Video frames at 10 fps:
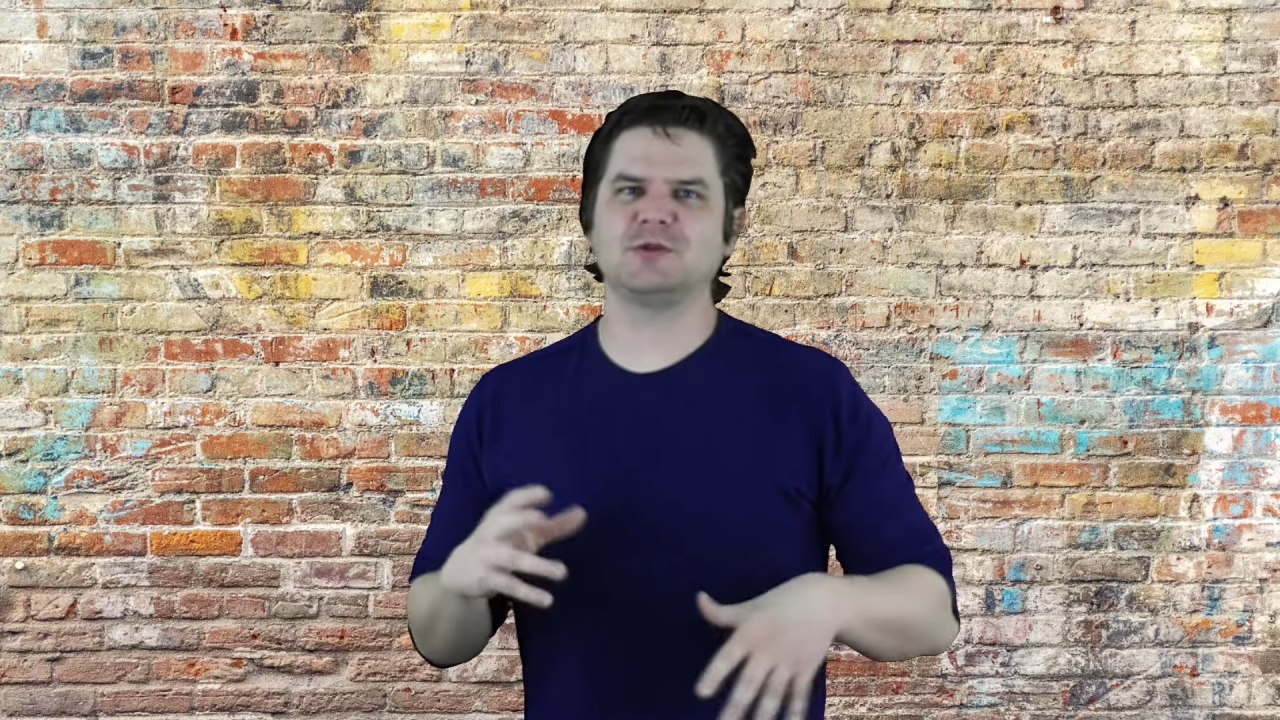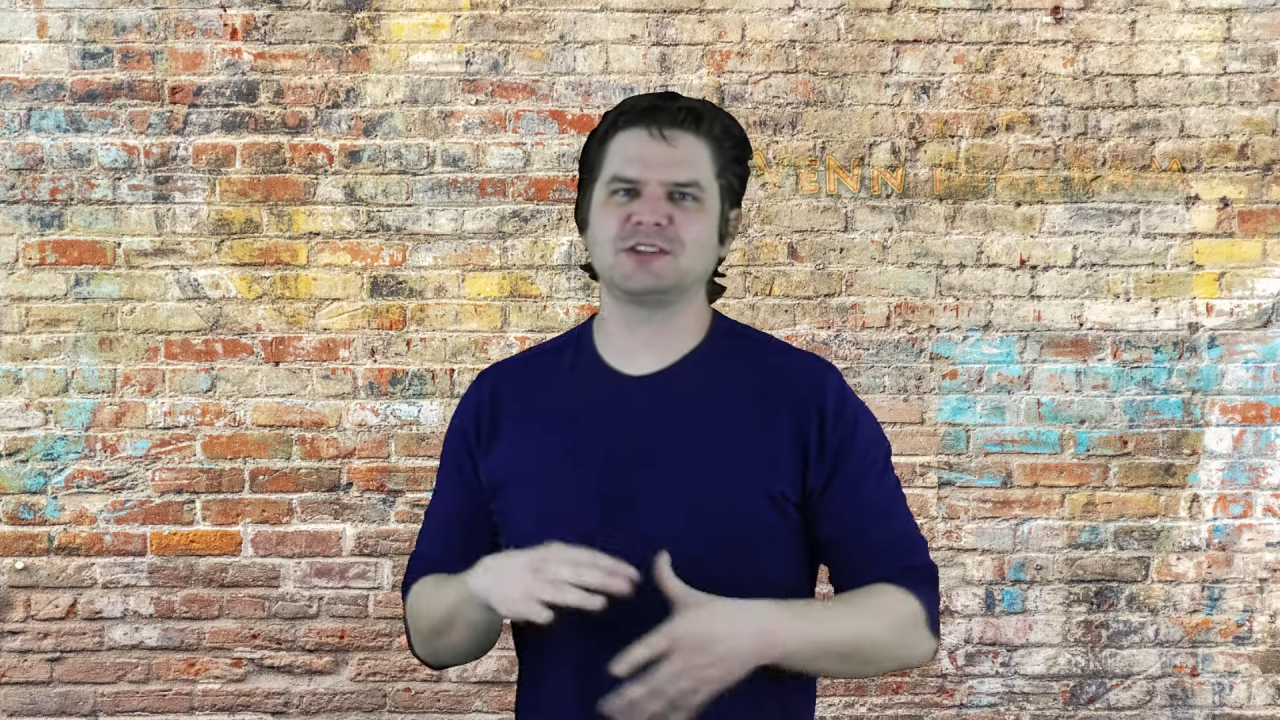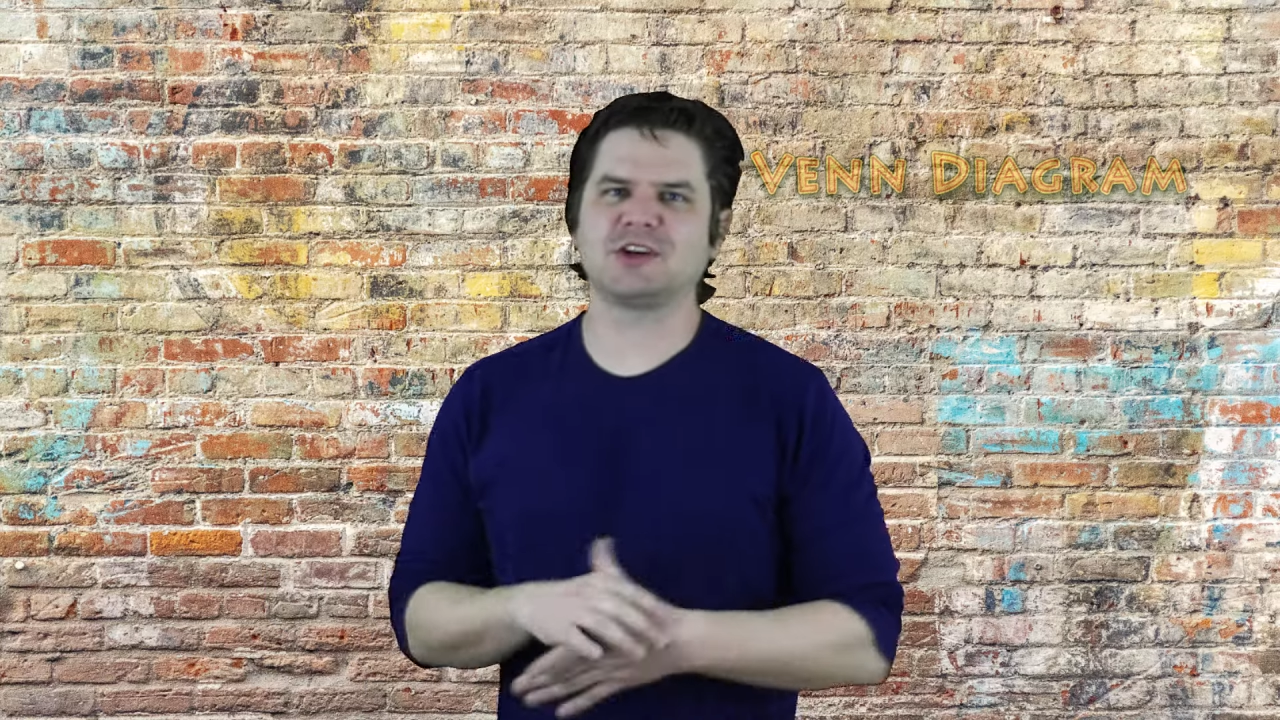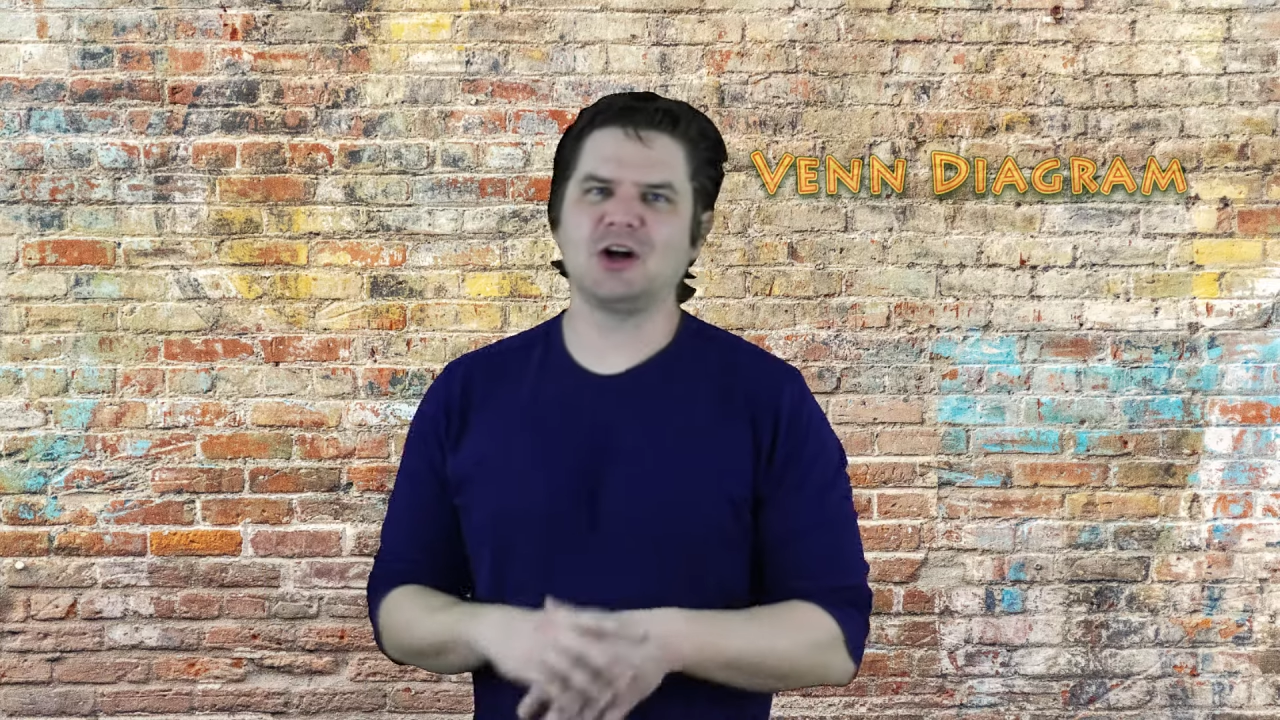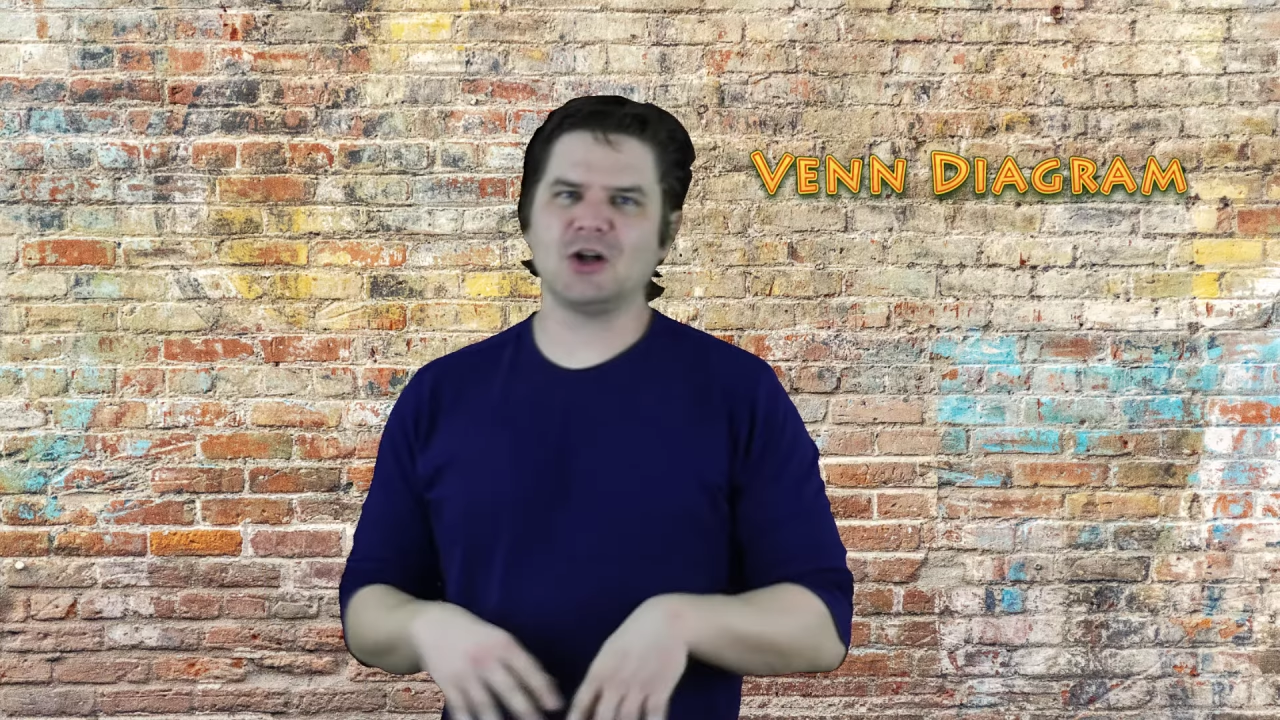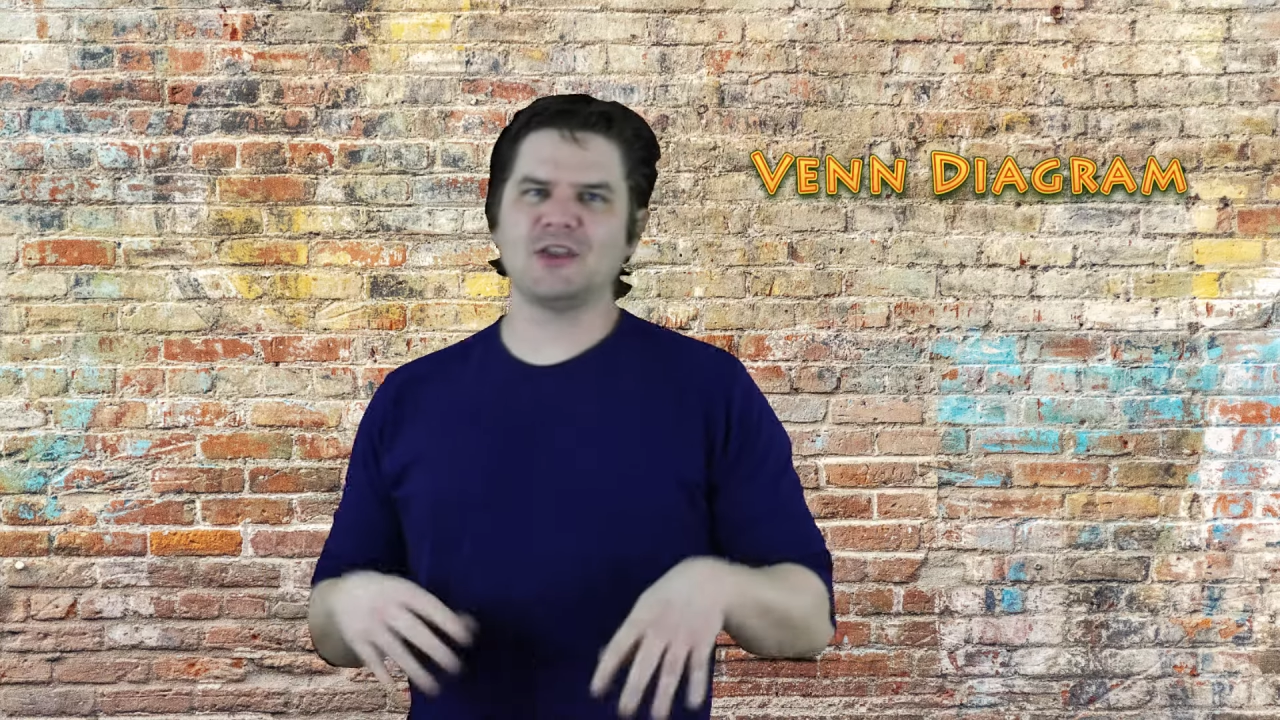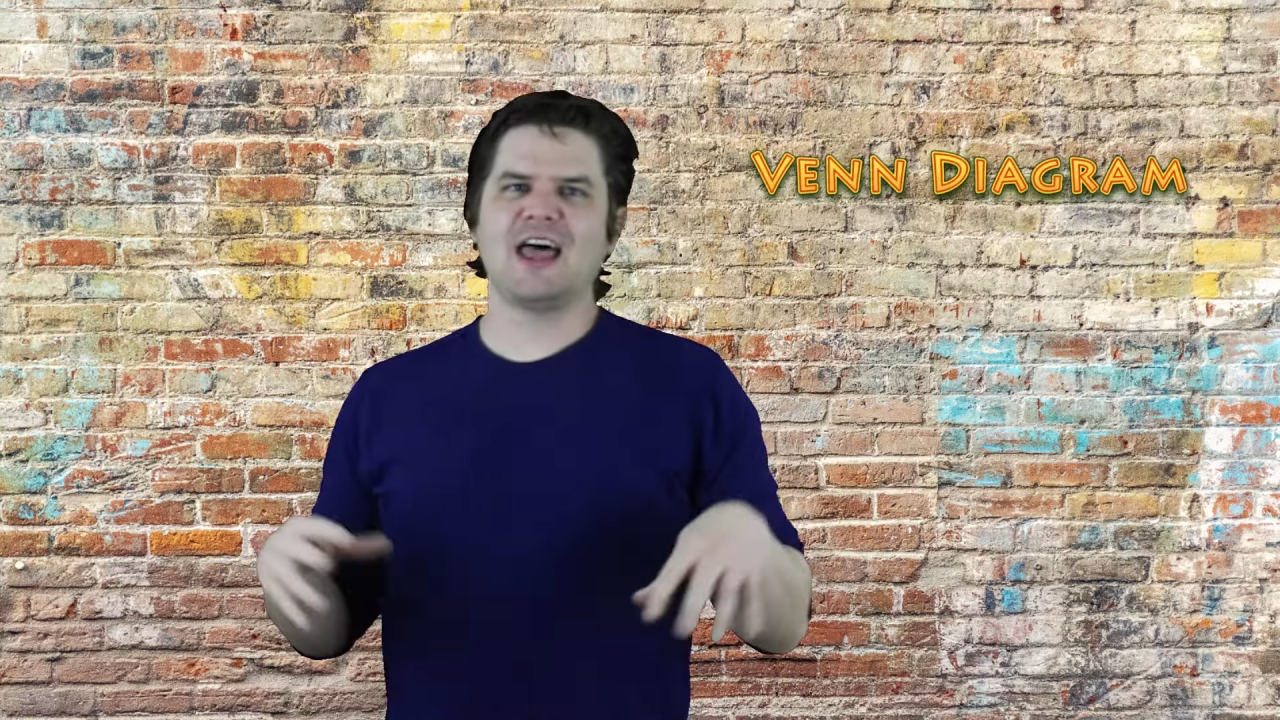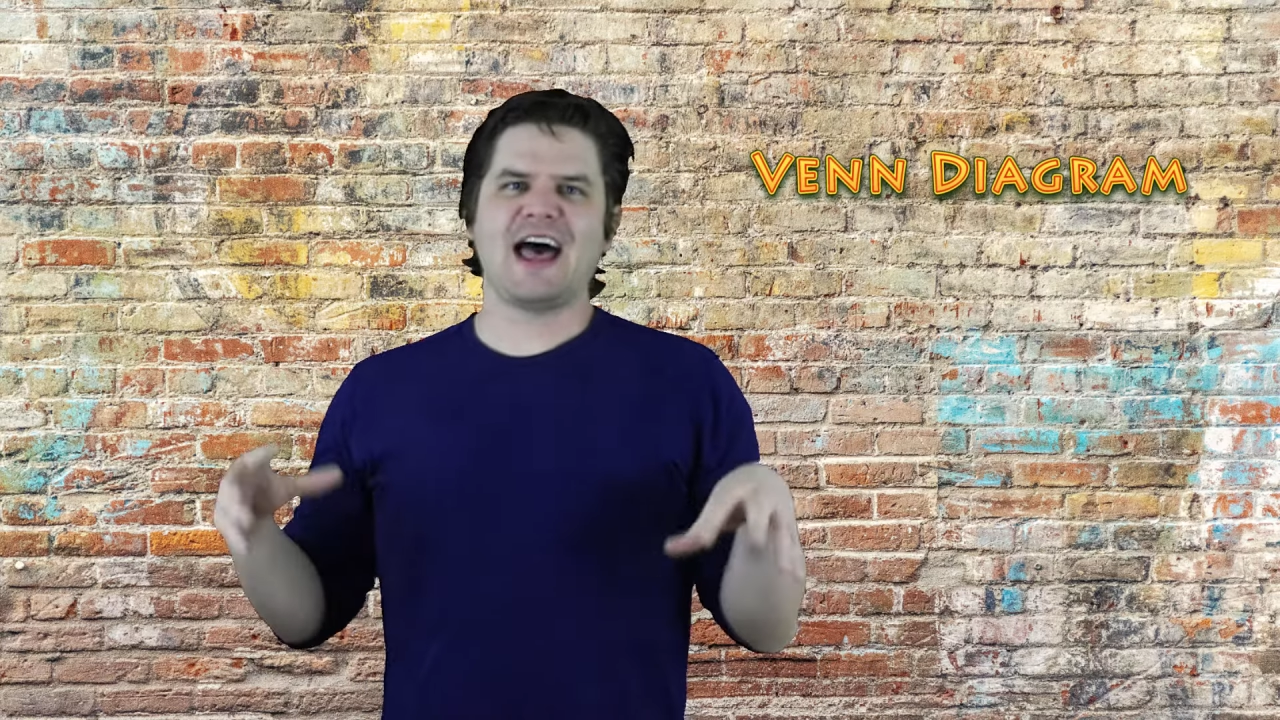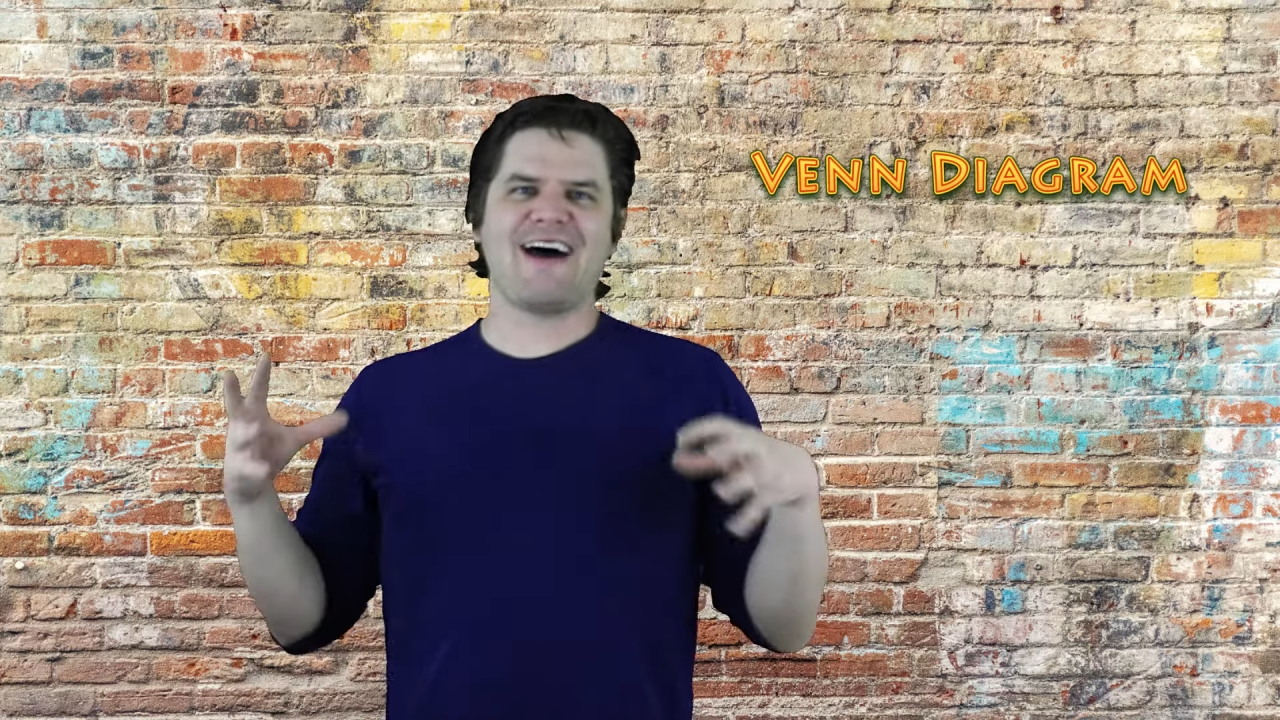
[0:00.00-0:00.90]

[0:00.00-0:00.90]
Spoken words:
what's called